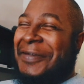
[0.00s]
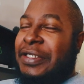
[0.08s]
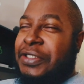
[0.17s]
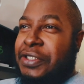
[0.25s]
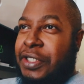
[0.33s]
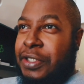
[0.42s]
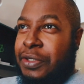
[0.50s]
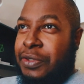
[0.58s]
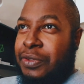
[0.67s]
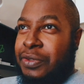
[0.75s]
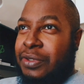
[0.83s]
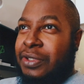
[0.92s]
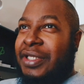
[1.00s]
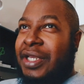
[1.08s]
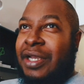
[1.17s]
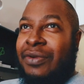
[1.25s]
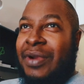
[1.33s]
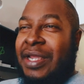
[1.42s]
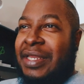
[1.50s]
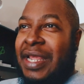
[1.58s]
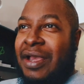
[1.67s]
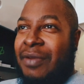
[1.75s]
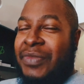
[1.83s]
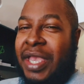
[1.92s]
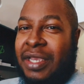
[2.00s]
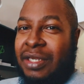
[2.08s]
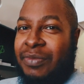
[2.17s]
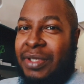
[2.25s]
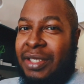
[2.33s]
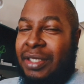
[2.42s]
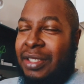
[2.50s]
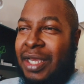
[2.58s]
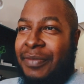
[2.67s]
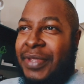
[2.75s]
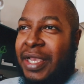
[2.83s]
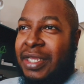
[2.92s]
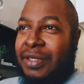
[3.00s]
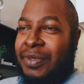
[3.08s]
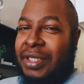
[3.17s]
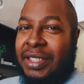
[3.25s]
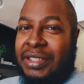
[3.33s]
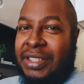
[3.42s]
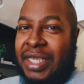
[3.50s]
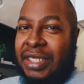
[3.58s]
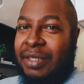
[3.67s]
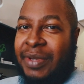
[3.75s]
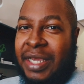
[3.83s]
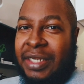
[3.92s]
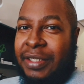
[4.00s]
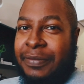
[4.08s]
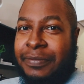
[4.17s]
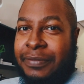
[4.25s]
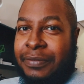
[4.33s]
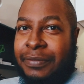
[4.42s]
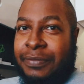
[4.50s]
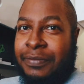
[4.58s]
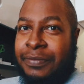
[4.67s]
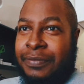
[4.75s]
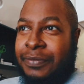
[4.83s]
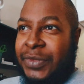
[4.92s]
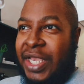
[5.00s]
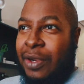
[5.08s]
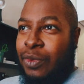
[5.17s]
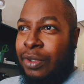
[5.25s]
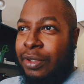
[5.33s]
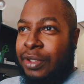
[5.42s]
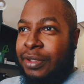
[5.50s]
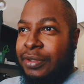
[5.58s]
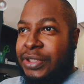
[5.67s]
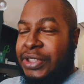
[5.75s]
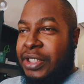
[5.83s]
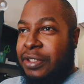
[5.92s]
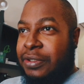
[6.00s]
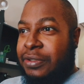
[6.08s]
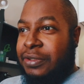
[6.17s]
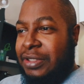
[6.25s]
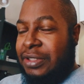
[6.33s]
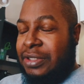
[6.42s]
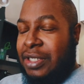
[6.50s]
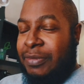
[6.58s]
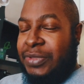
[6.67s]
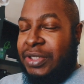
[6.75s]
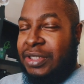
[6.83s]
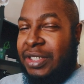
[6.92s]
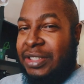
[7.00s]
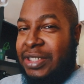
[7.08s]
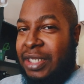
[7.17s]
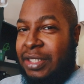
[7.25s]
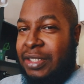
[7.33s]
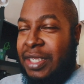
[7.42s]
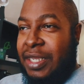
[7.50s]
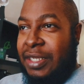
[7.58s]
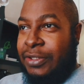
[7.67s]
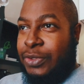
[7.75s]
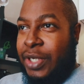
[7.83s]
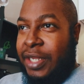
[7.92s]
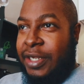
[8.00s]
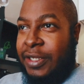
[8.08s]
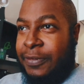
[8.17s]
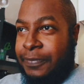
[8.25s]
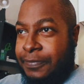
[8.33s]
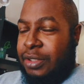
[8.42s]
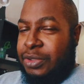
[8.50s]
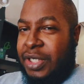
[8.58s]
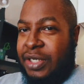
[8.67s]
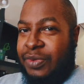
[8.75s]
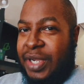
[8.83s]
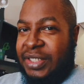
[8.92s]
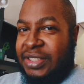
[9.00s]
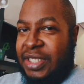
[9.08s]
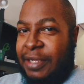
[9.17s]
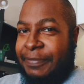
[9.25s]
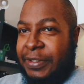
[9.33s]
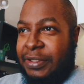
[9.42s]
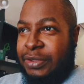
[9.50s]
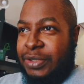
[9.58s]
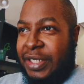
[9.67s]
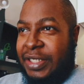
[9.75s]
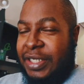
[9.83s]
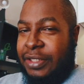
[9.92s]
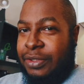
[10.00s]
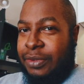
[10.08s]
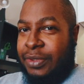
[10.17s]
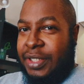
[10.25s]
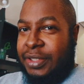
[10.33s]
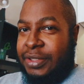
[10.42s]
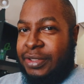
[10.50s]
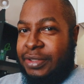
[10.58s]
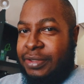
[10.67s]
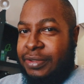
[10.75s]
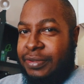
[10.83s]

So yeah, right now I'm not gonna be good to anybody at work. So I'm just gonna take the day and try to rest up and try to get through this.